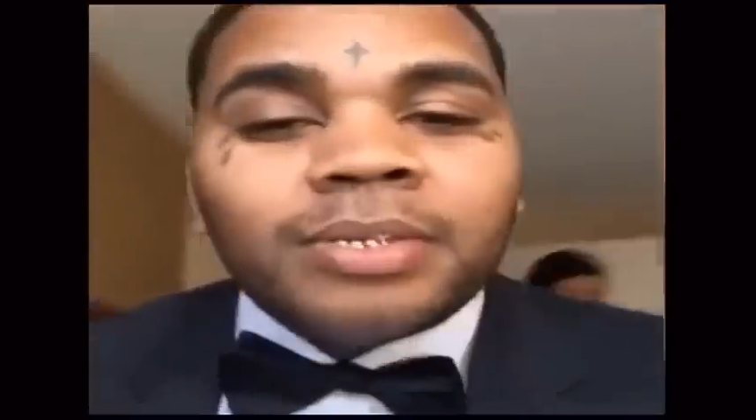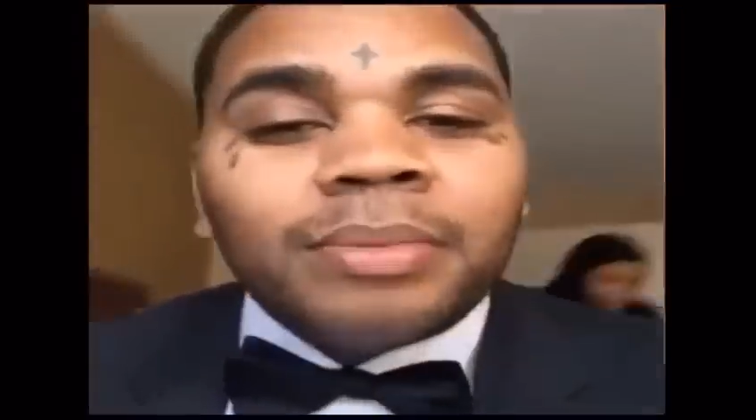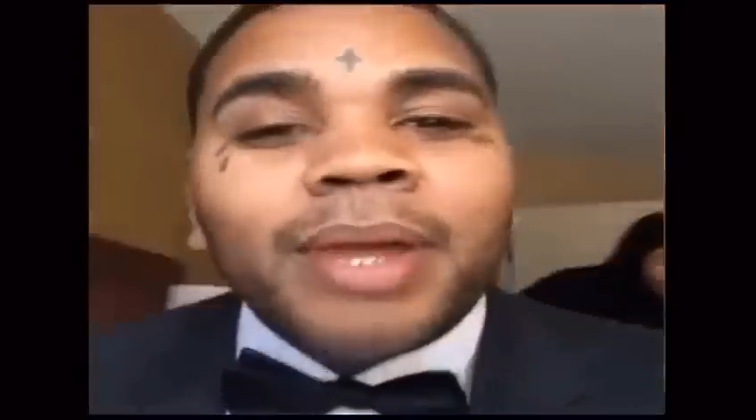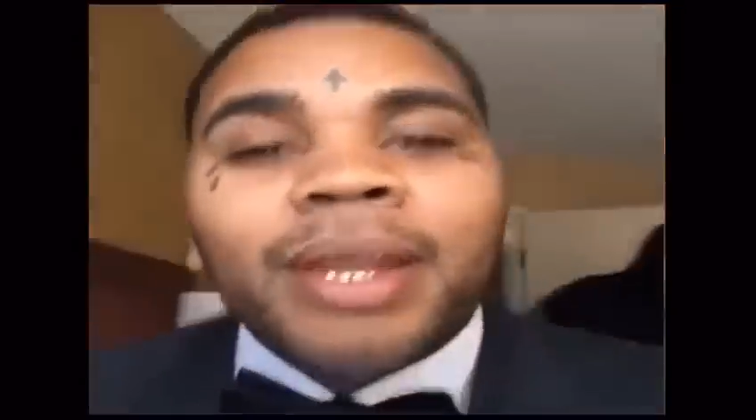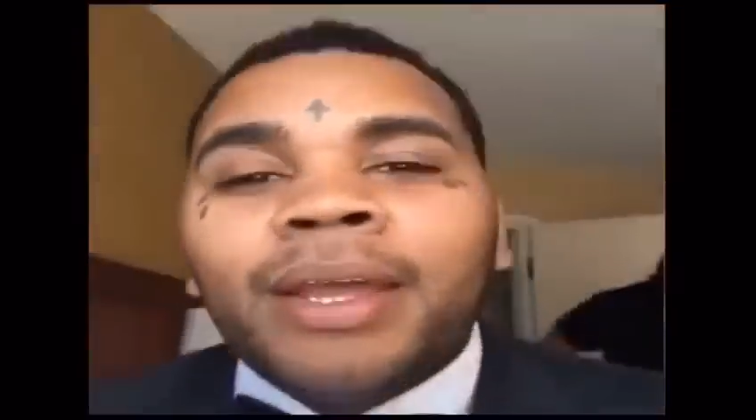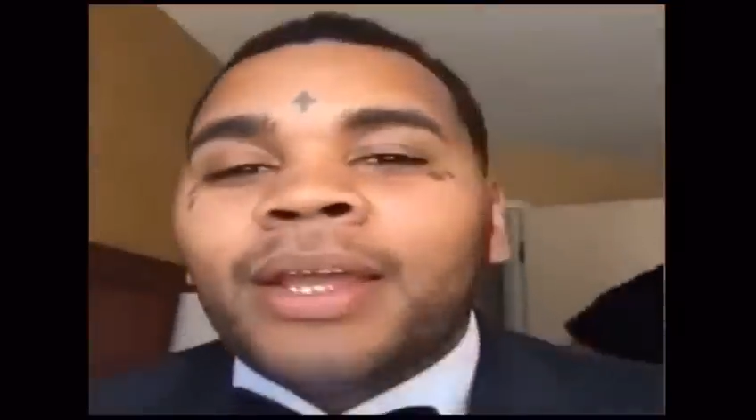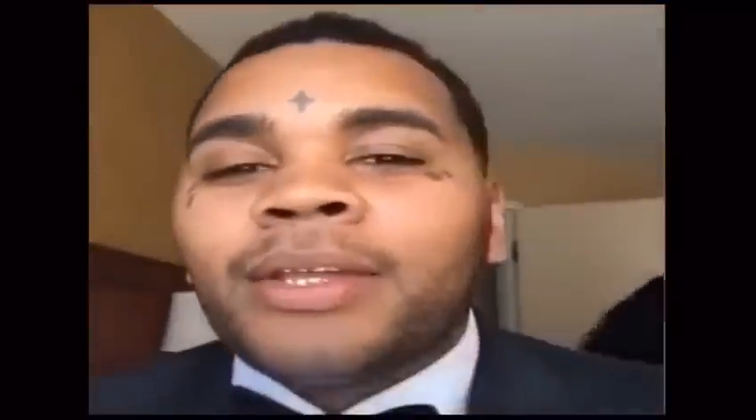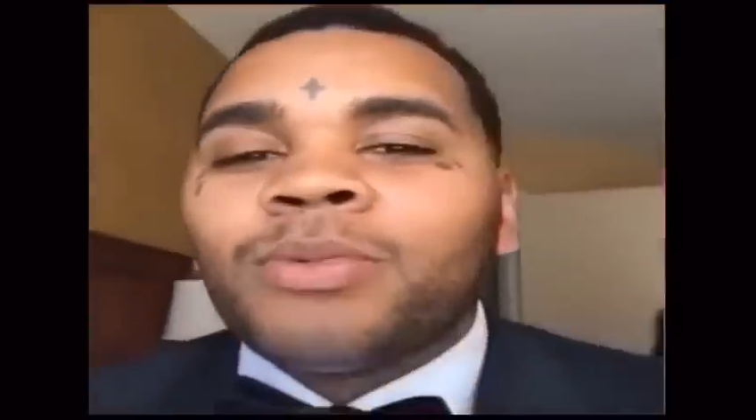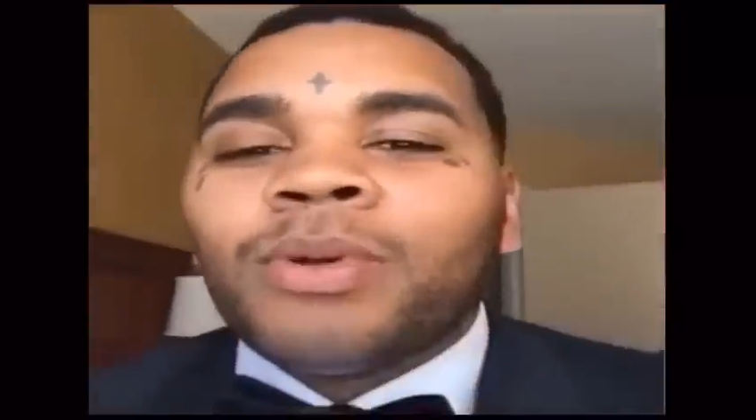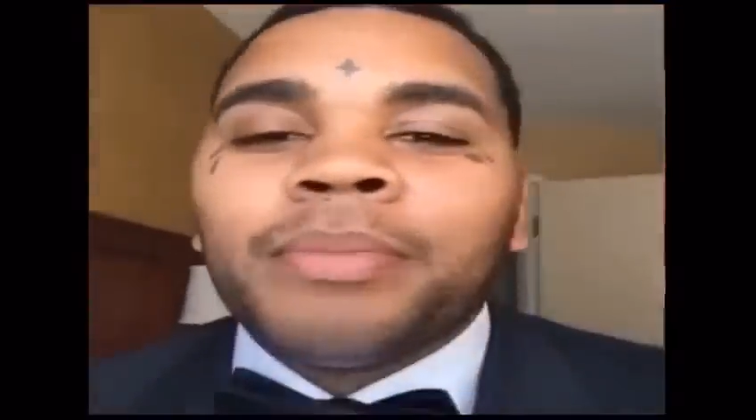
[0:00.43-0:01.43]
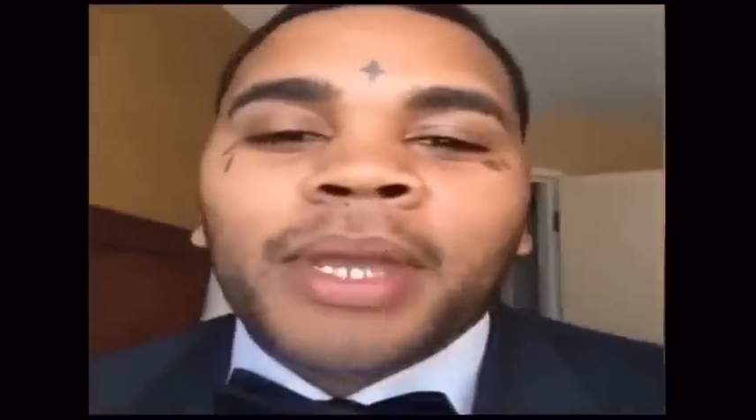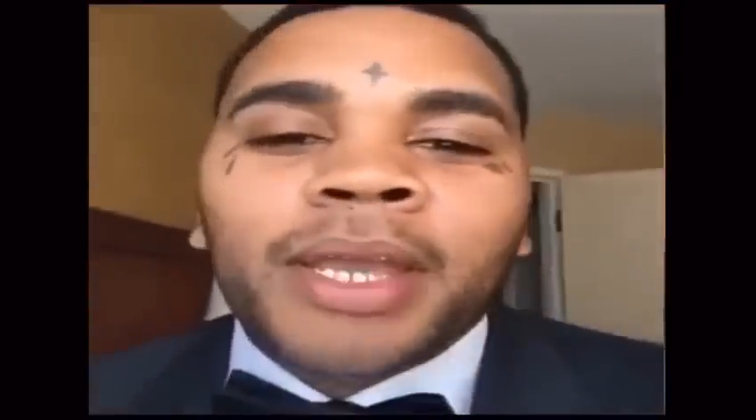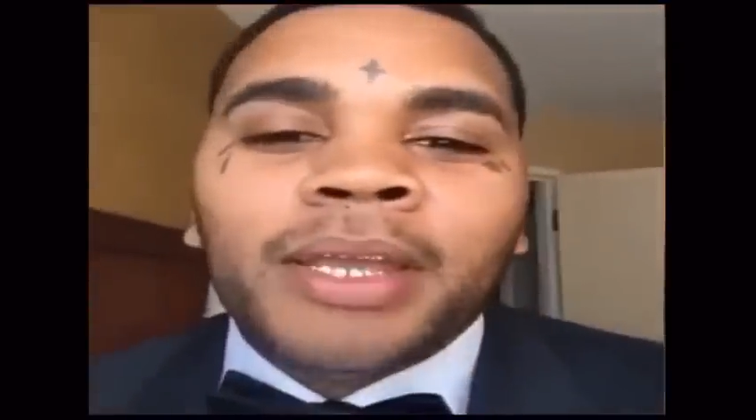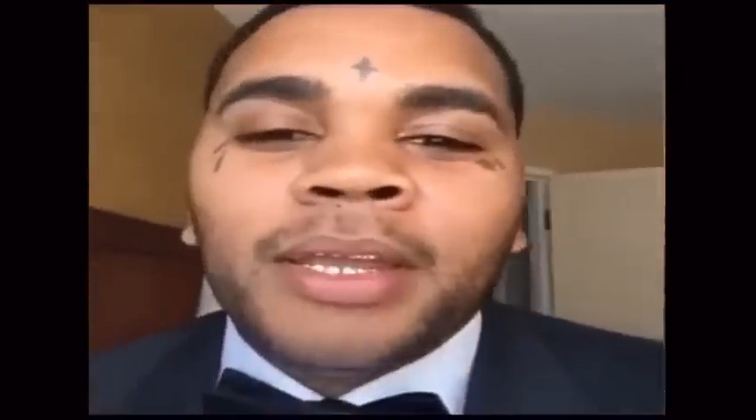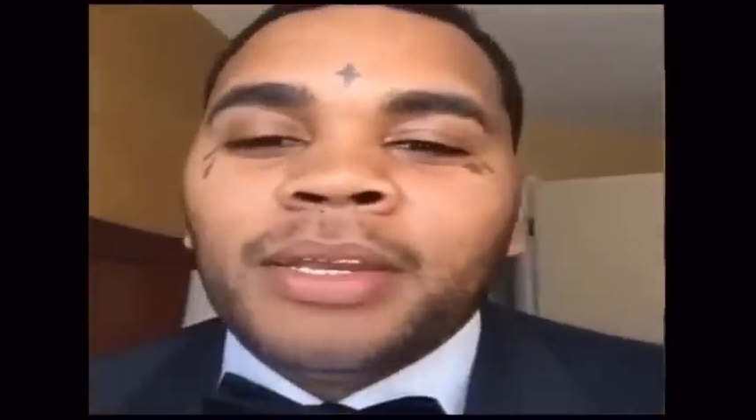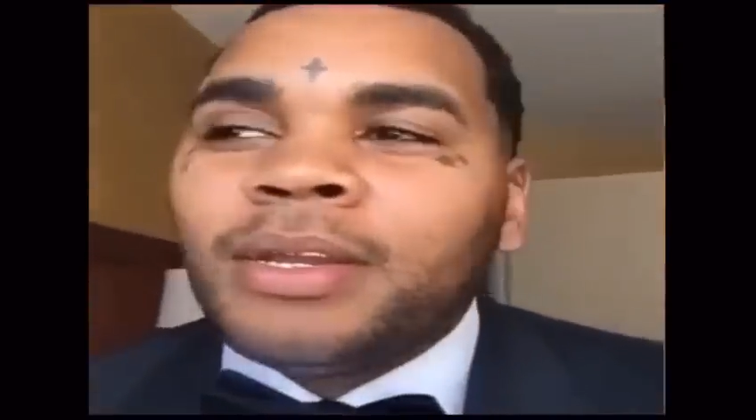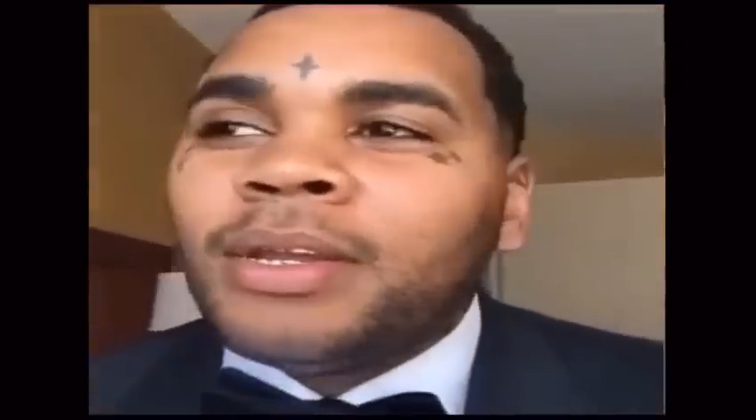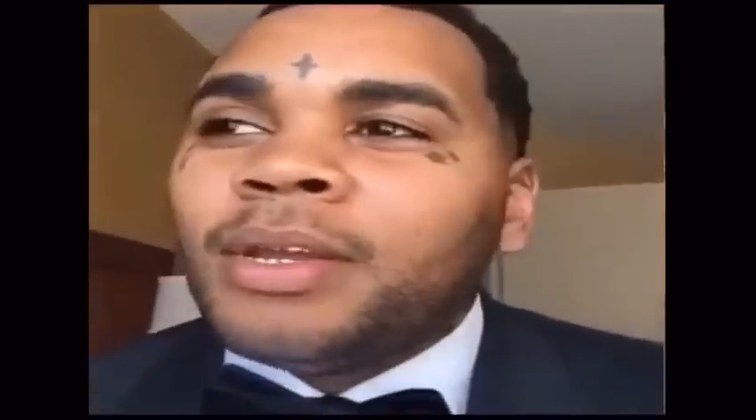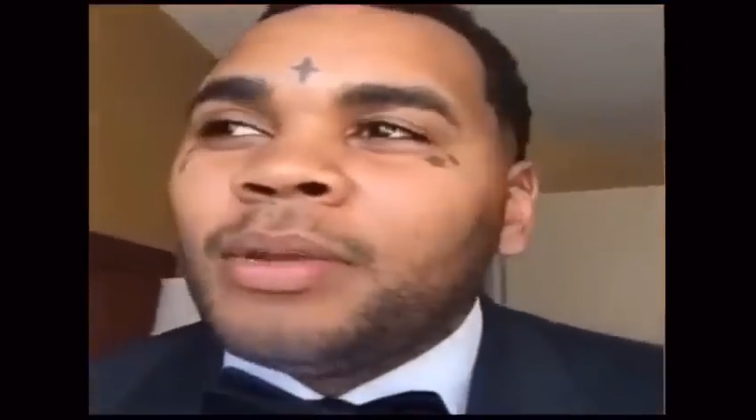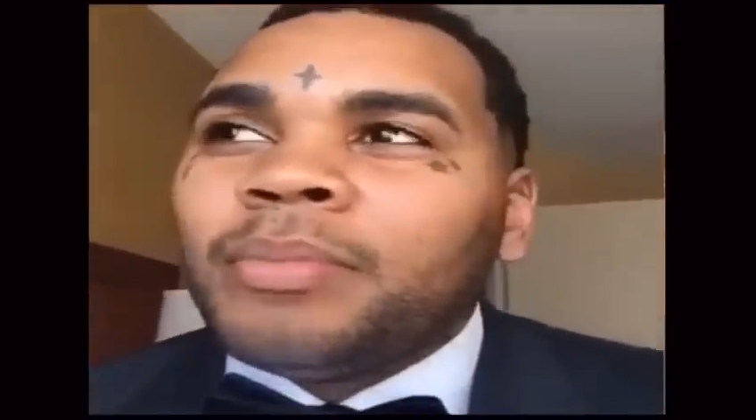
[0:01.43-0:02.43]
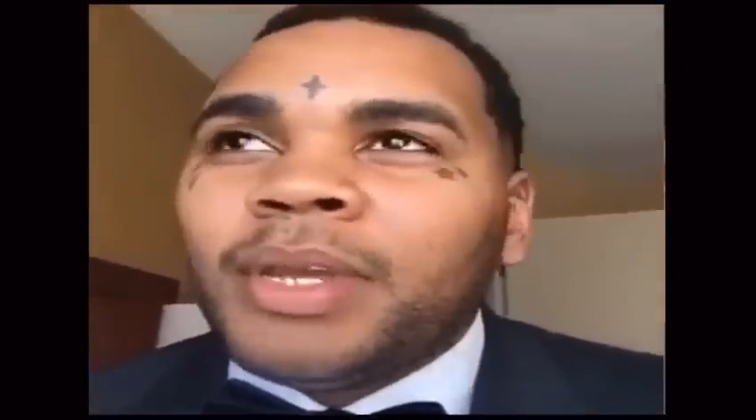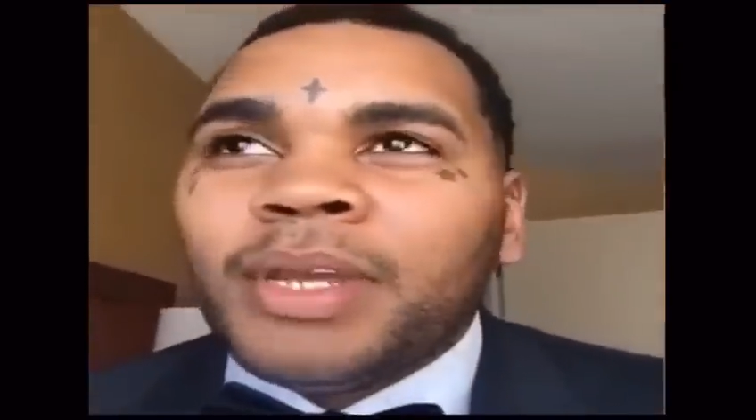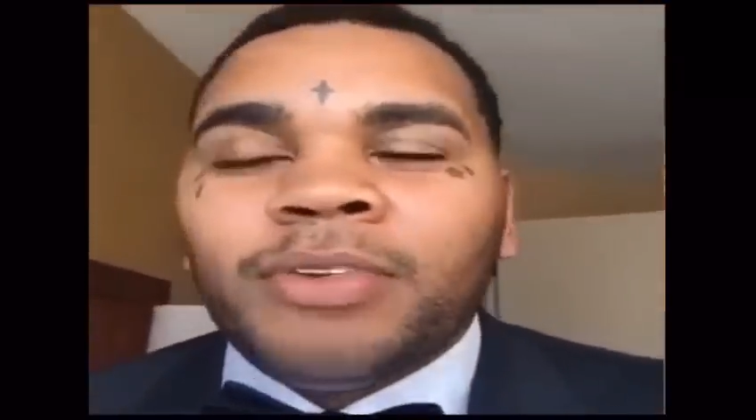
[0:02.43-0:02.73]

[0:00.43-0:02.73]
Somebody asked what made me